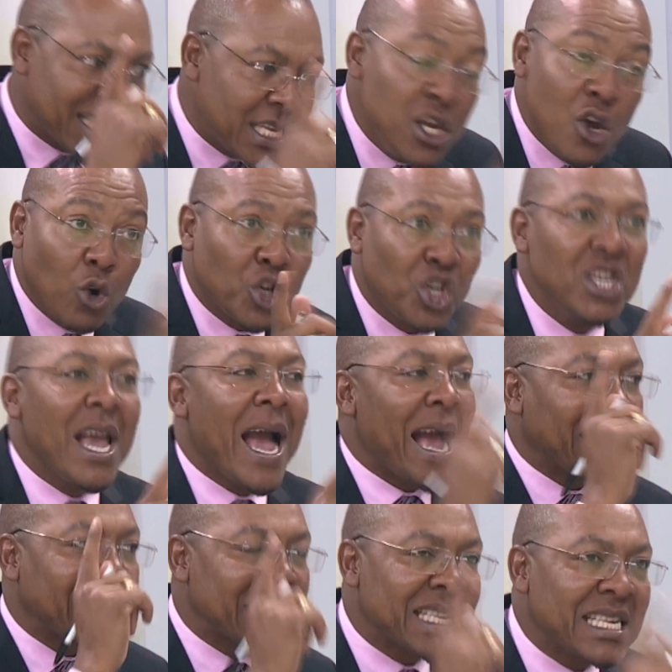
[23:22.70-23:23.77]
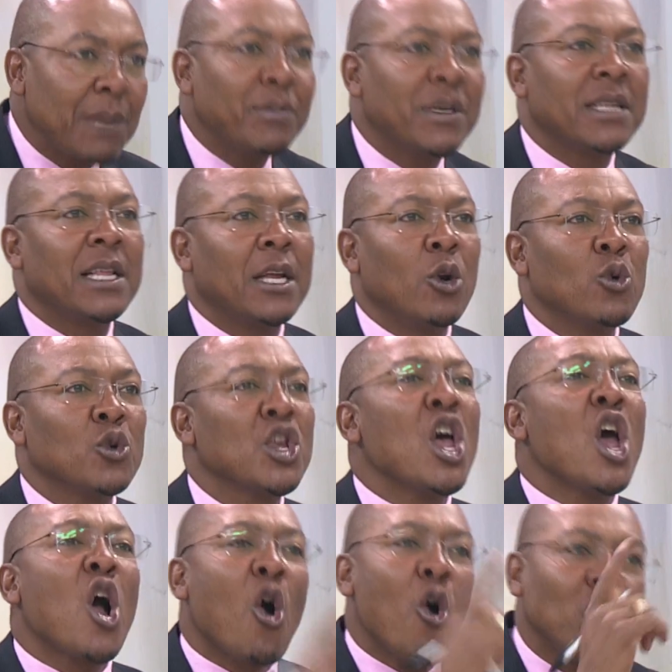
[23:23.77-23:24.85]
or she accepted the loss,
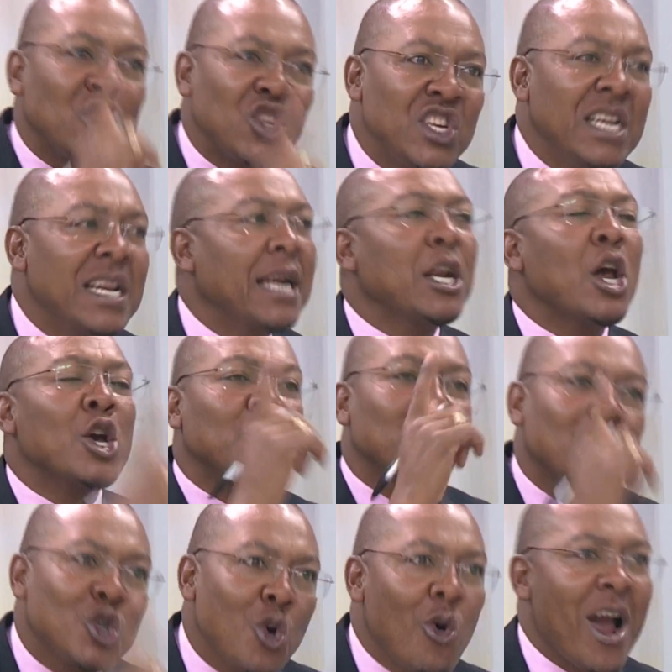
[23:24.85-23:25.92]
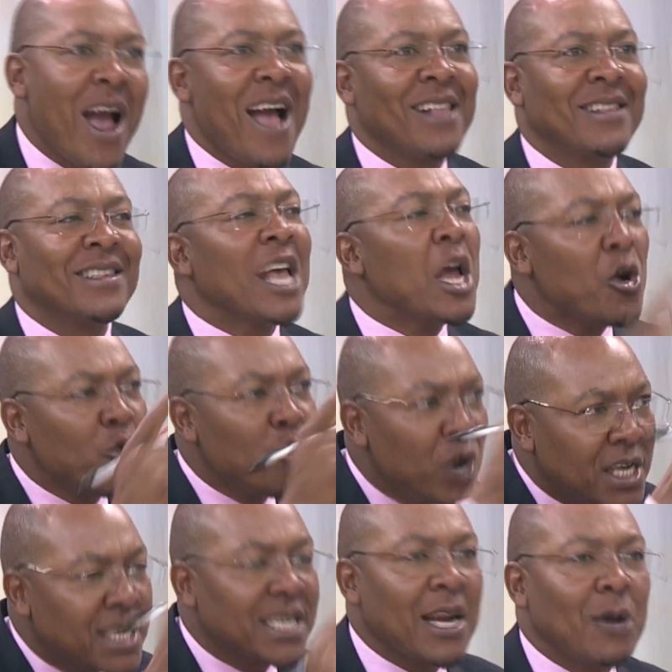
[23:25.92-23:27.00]
conceded, shook hands,
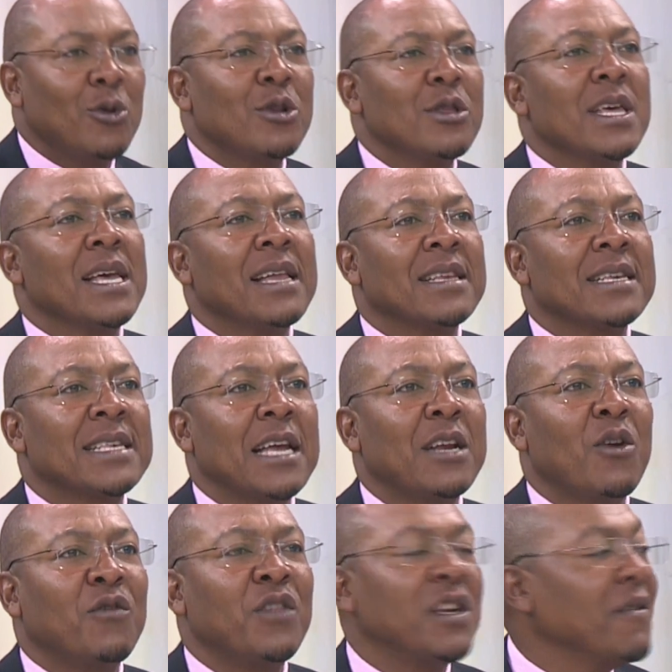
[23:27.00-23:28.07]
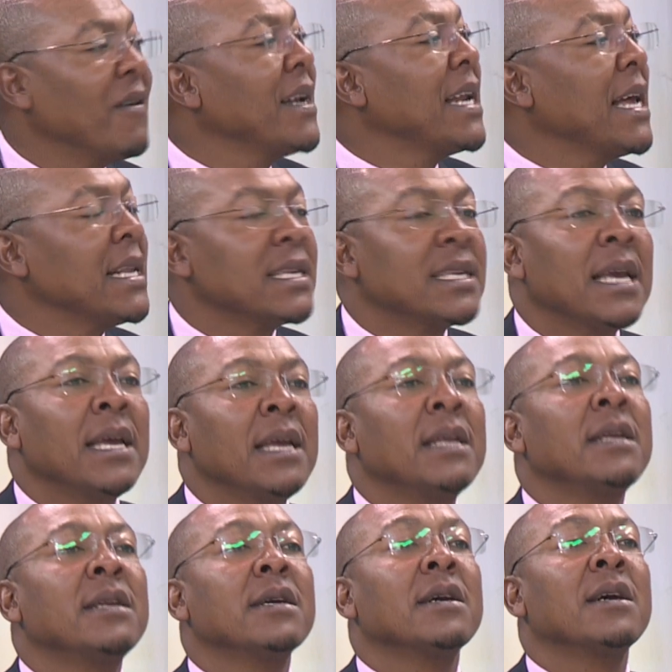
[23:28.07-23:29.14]
reached out to the other side of the divide and say,
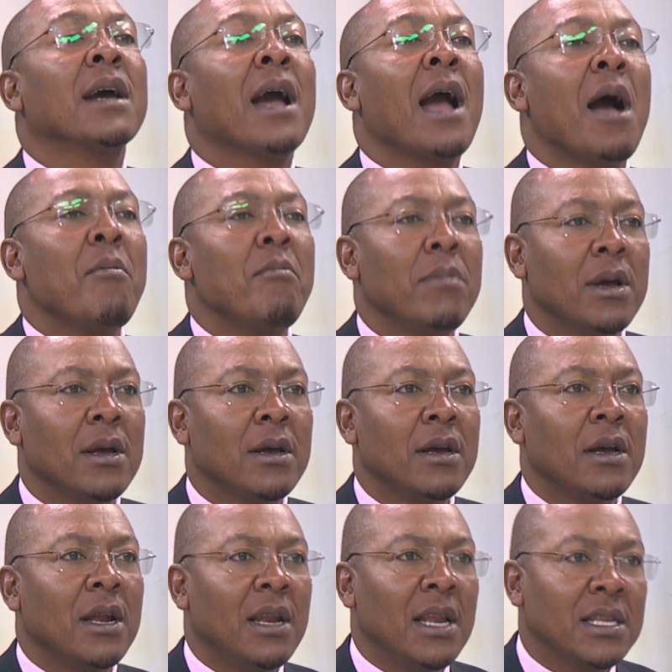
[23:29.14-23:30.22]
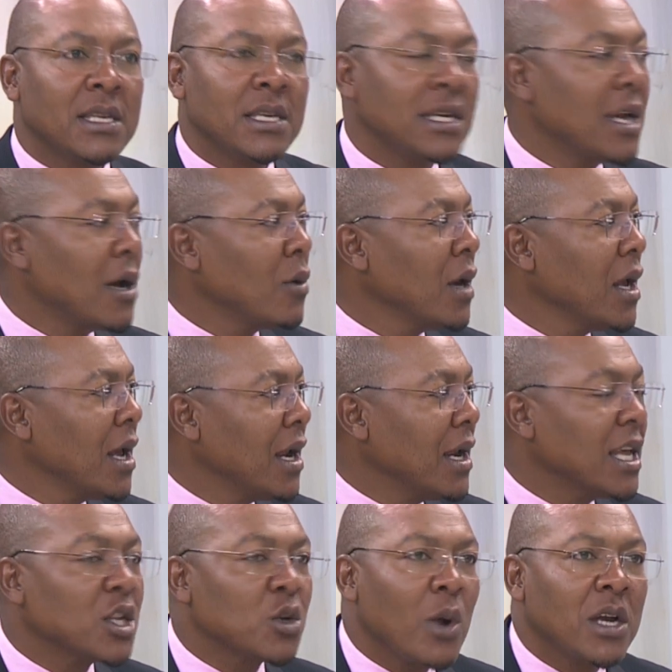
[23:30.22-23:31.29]
come, let's sit down,
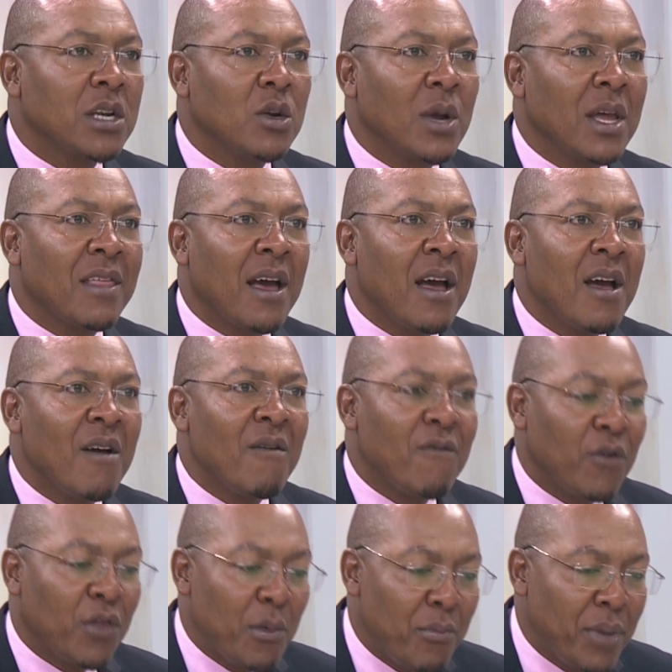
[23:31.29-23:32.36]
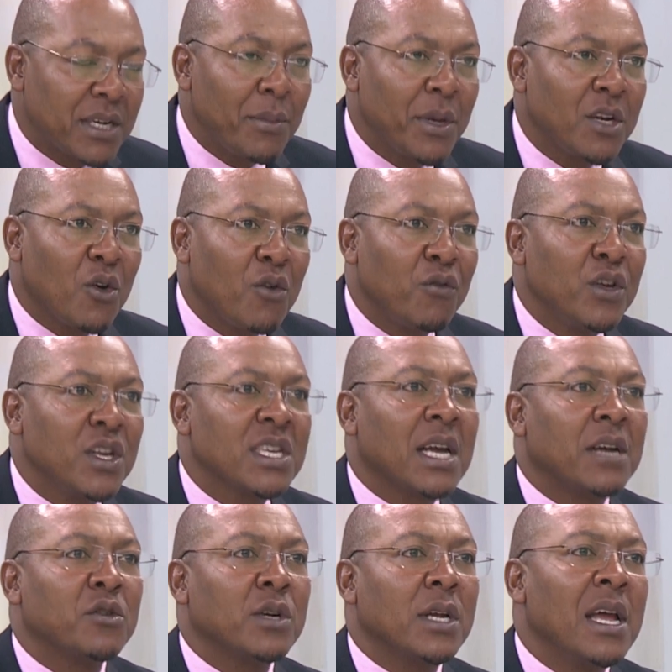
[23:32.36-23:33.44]
let's work together for the betterment of this
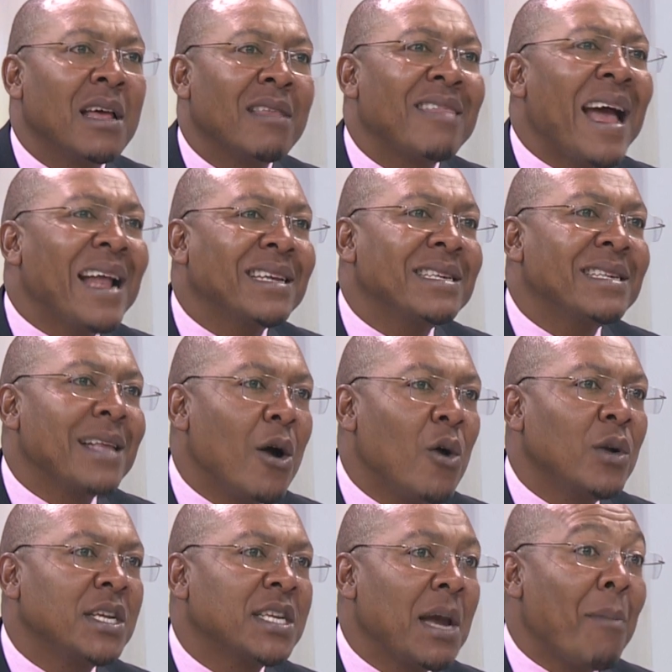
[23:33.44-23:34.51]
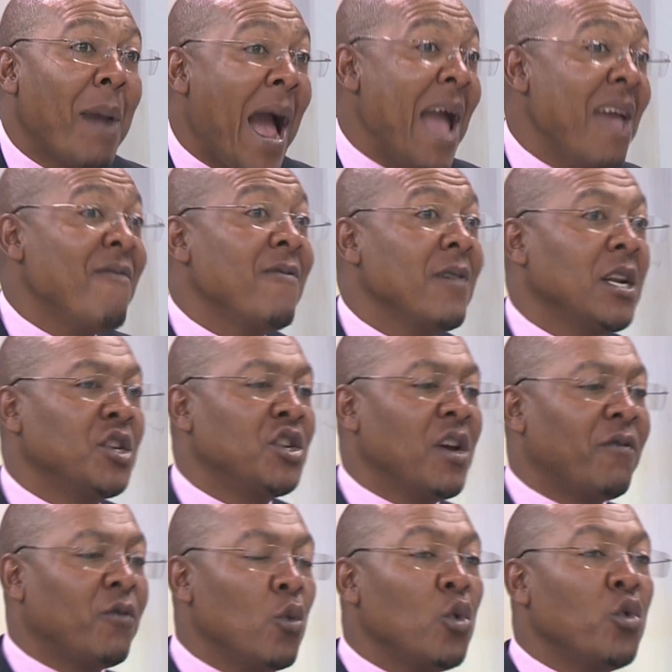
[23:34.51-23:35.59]
country. That is the only time I feel,
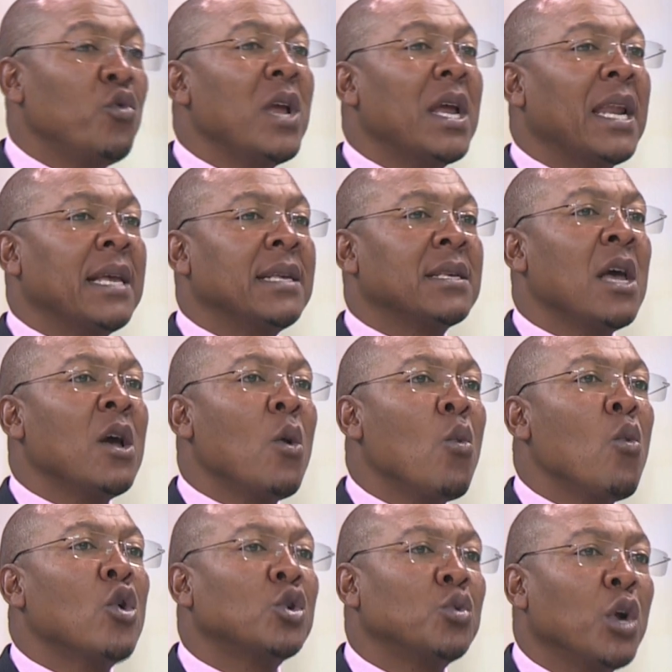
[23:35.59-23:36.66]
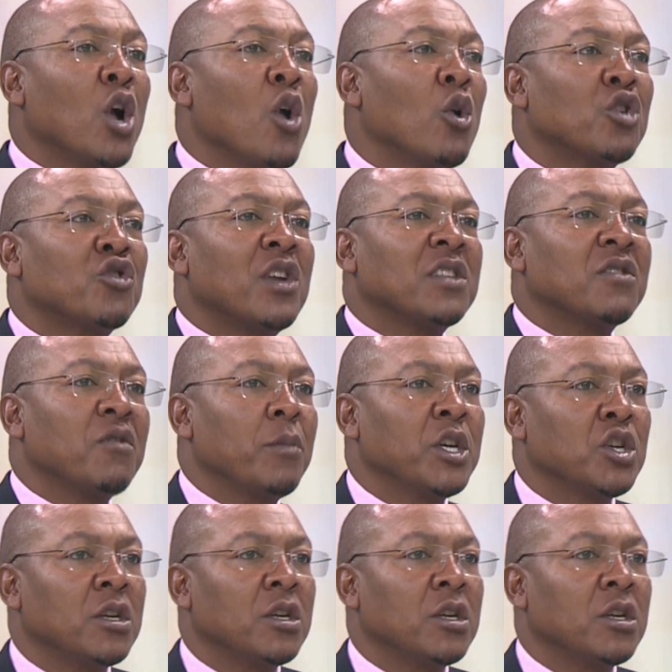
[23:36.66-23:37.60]
Jeff, we will realize what we call transformation.